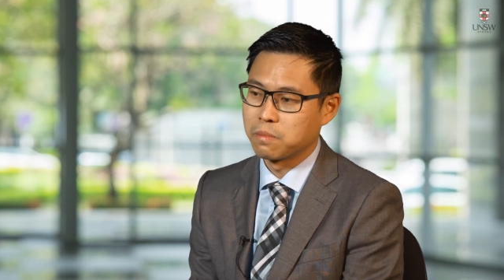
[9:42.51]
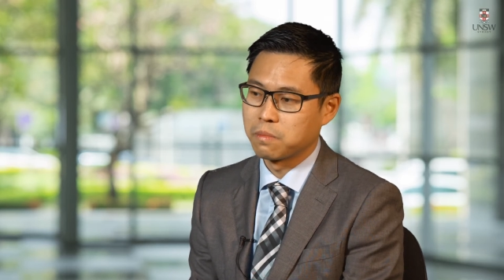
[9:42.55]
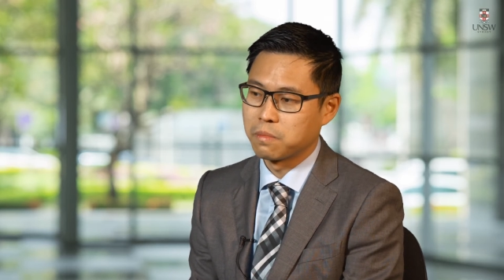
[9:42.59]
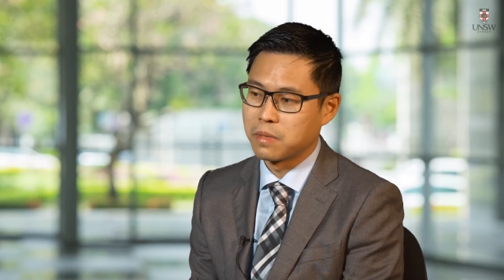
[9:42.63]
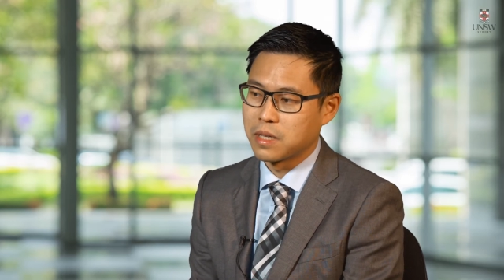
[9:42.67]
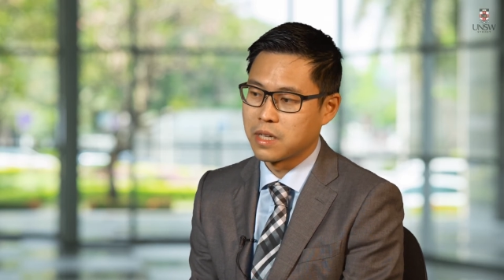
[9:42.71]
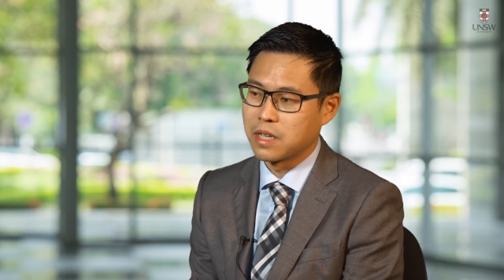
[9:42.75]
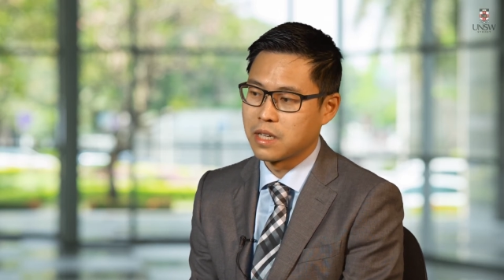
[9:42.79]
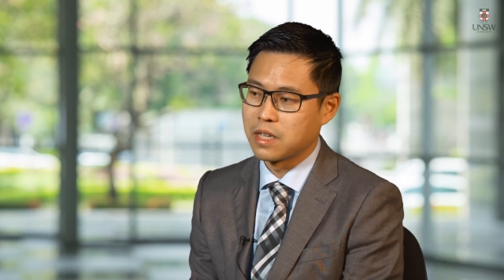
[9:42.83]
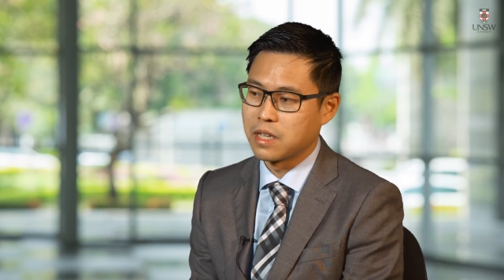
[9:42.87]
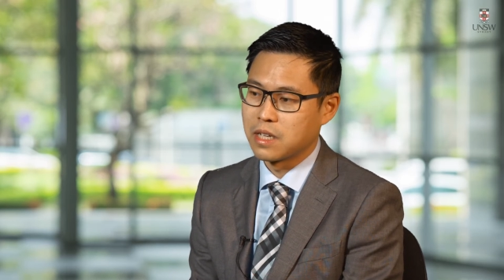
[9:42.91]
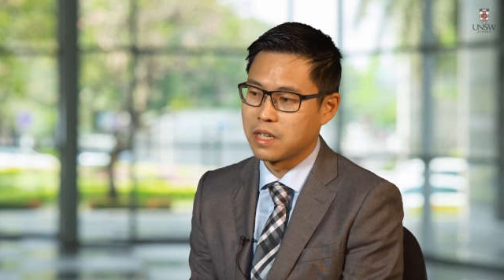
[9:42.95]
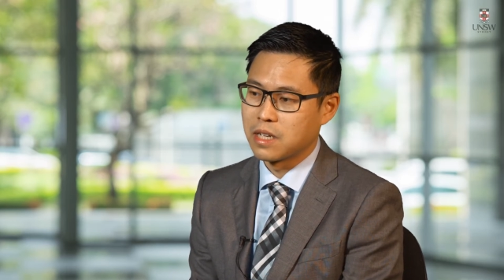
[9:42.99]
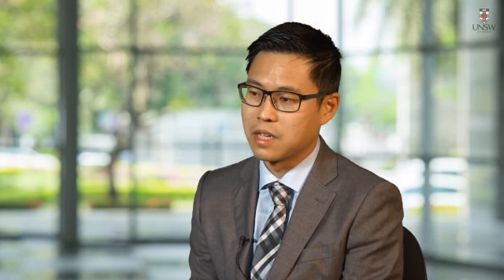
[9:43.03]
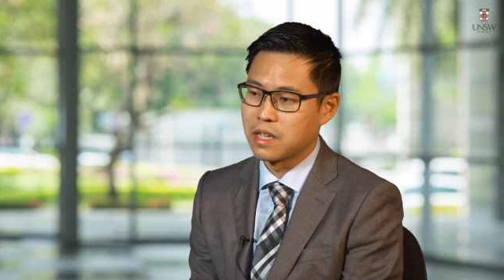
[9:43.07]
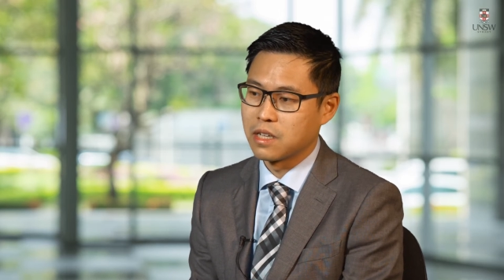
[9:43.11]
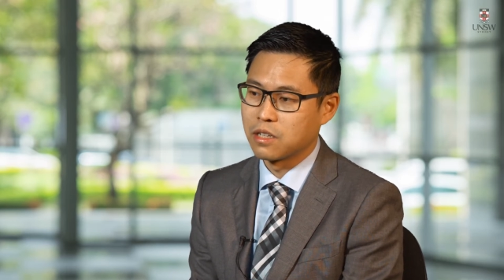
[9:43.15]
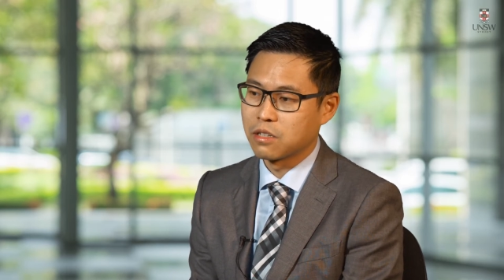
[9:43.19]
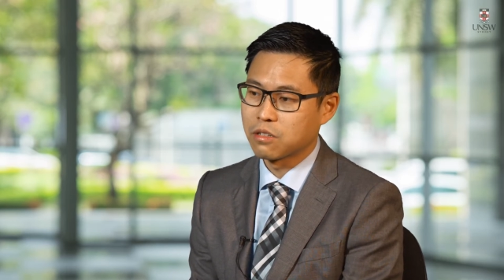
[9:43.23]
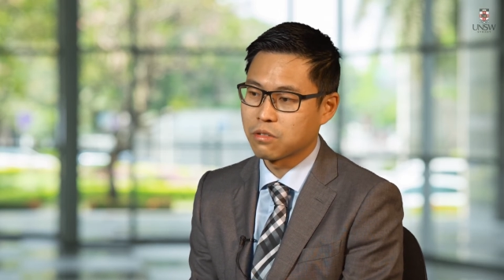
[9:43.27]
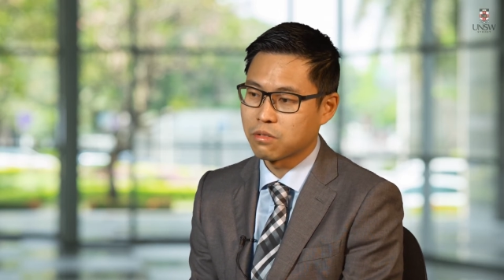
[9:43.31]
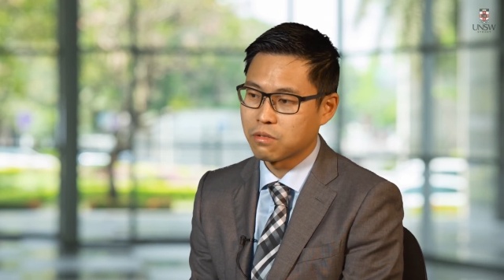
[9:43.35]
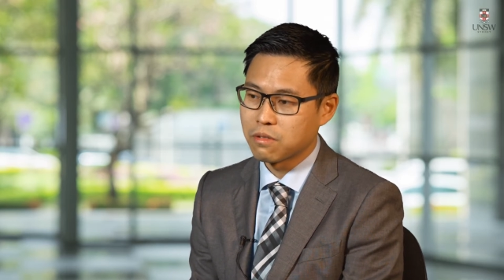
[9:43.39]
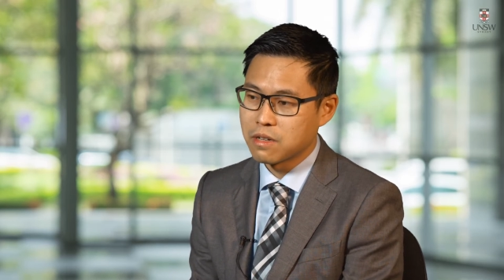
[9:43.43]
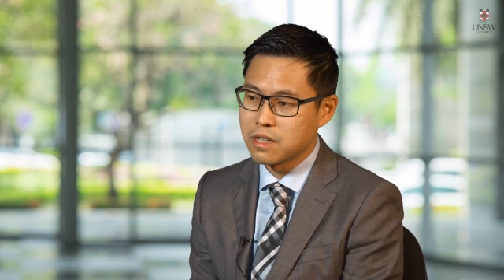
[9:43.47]
be
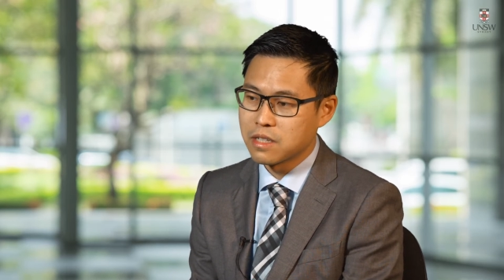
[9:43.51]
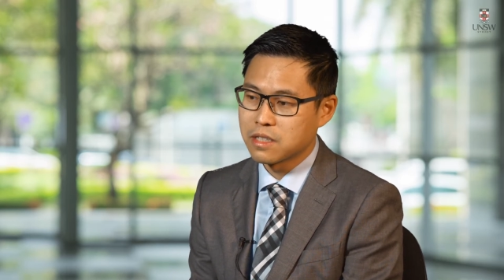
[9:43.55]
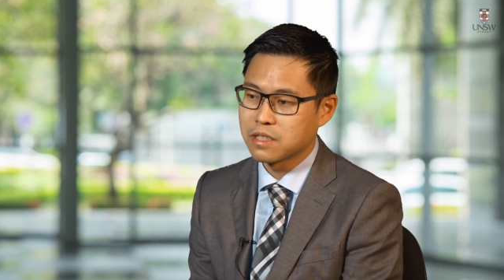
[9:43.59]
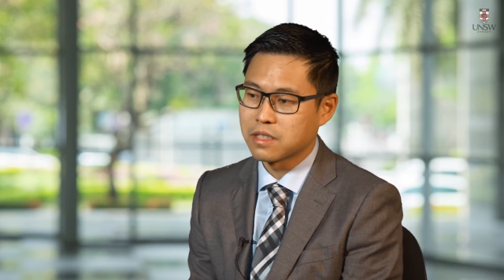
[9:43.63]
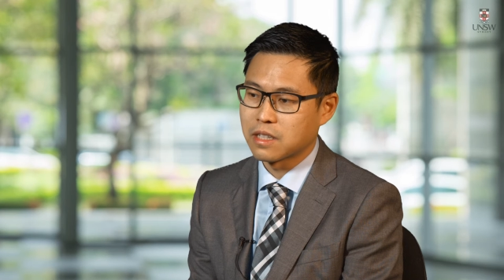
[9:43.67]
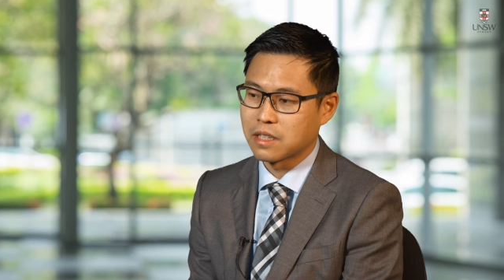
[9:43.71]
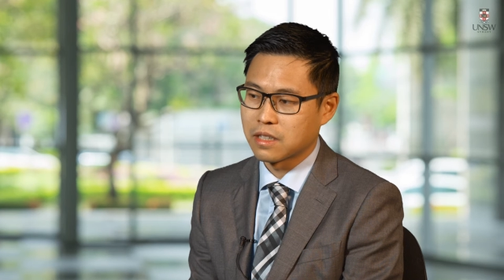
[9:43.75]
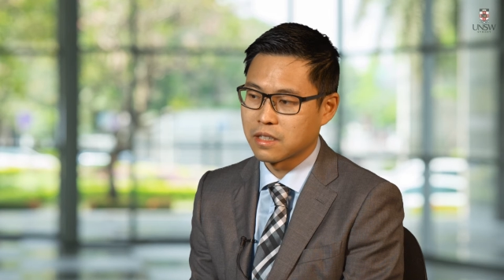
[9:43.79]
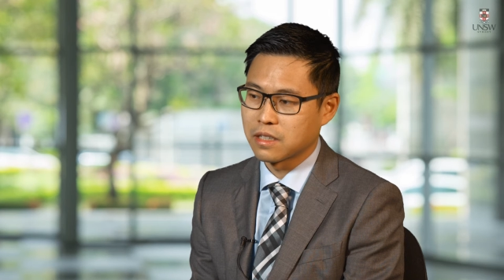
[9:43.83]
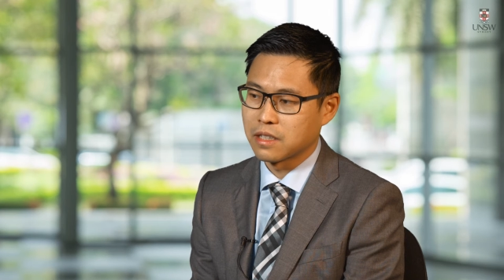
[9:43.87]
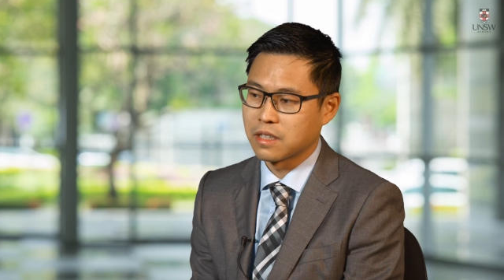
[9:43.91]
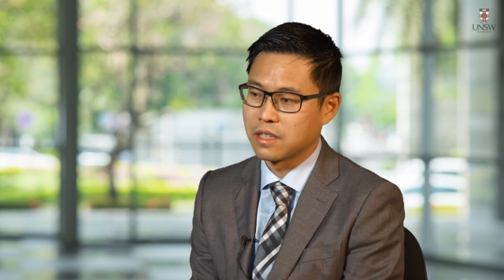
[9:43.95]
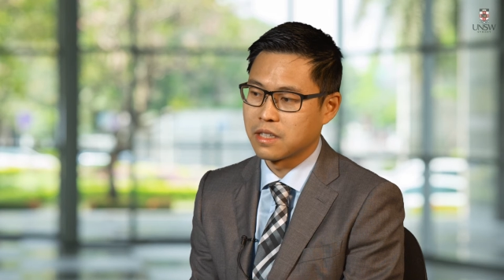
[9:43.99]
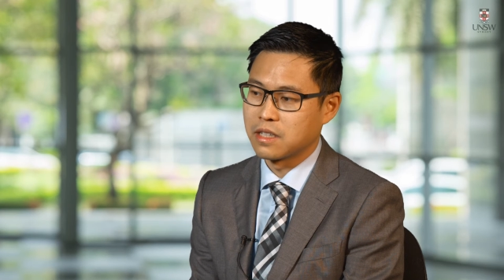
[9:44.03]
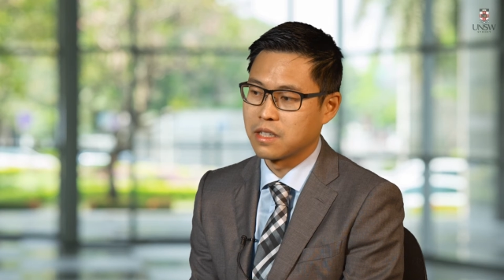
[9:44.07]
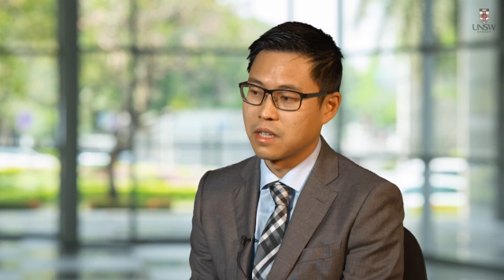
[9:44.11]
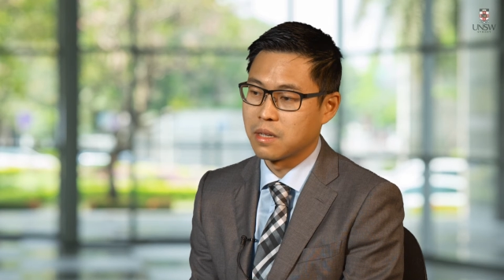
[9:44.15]
increasingly